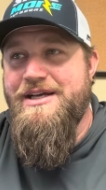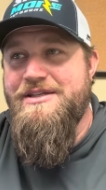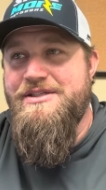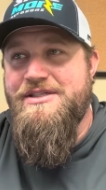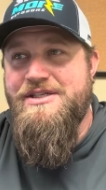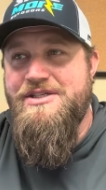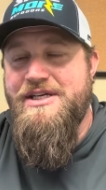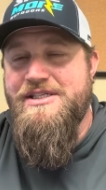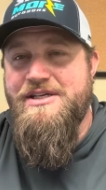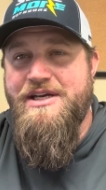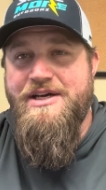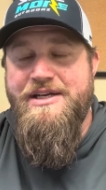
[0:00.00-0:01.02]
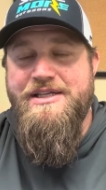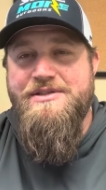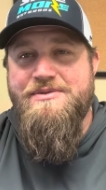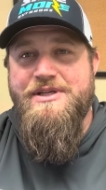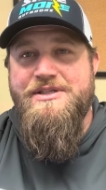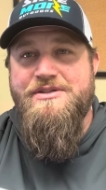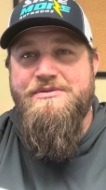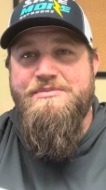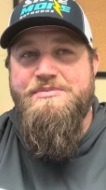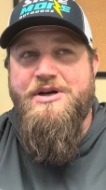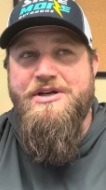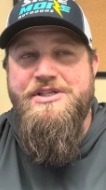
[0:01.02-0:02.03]
just because you guys know how it is around certain
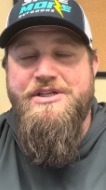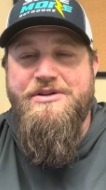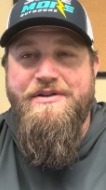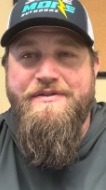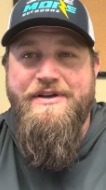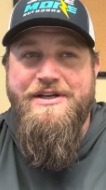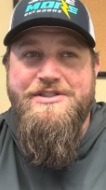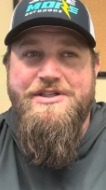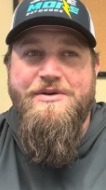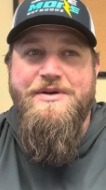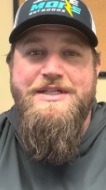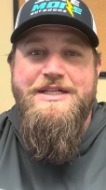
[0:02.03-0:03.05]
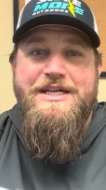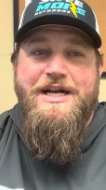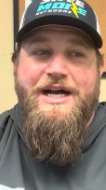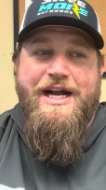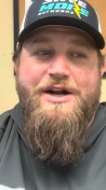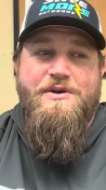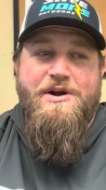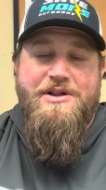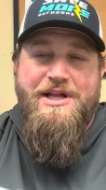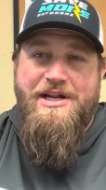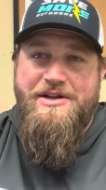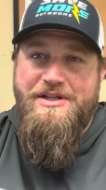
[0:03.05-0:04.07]
parts. You can only fish. So I crawl
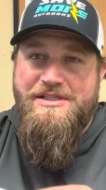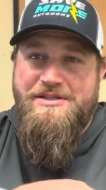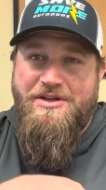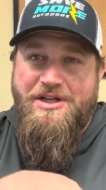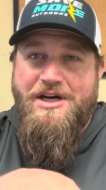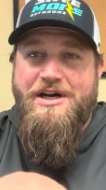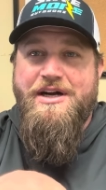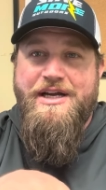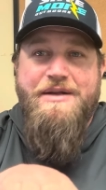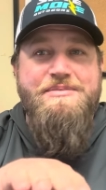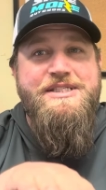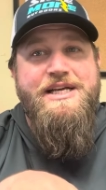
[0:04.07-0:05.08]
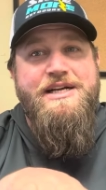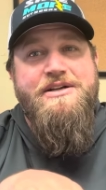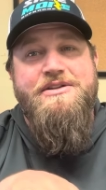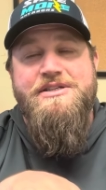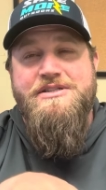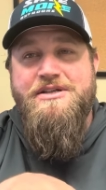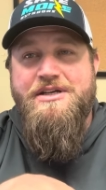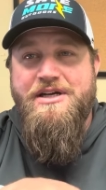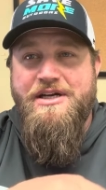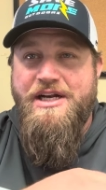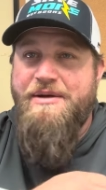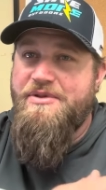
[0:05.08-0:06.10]
out on this log, and I'm standing on this
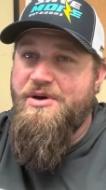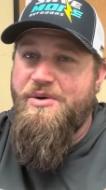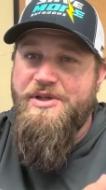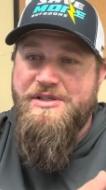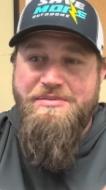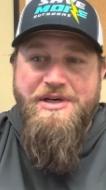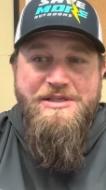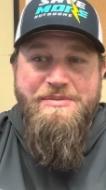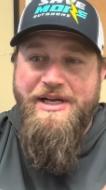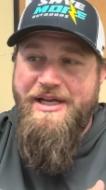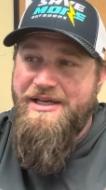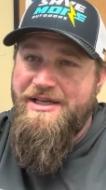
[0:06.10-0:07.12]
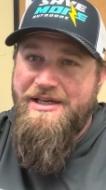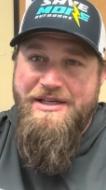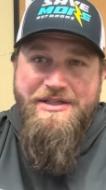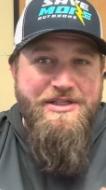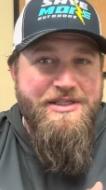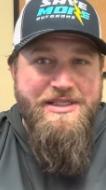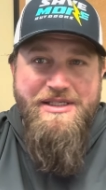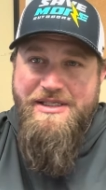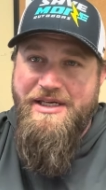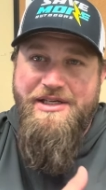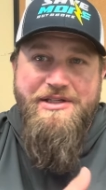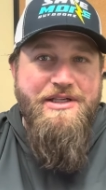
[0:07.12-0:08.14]
log, and I'm throwing this buzzbait, just
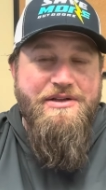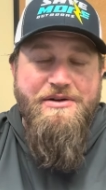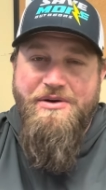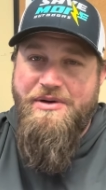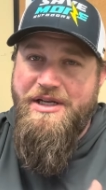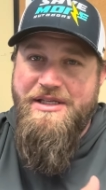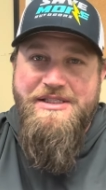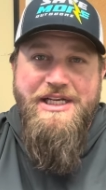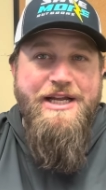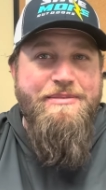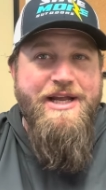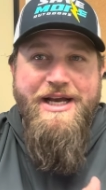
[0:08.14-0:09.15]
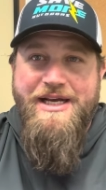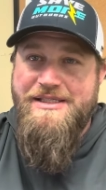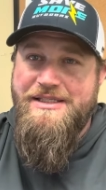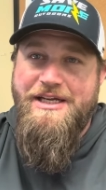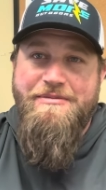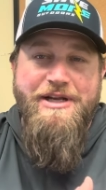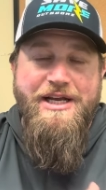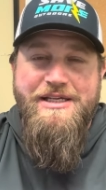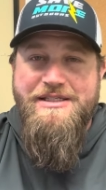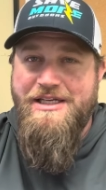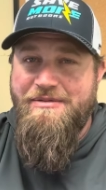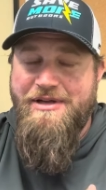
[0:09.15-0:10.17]
continually throwing it. Same cast. And I
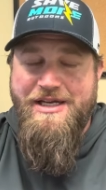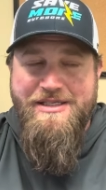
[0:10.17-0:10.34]
don't